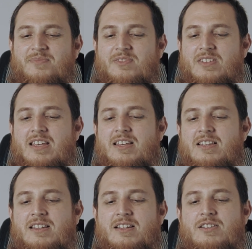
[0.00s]
Okay,
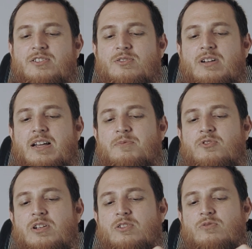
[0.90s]
so I am
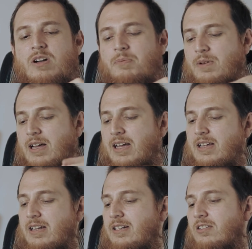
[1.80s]
going to apply
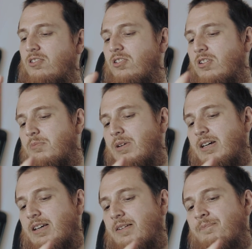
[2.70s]
it on
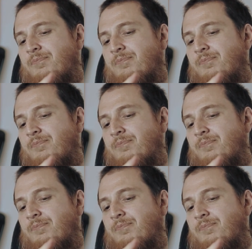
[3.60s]
my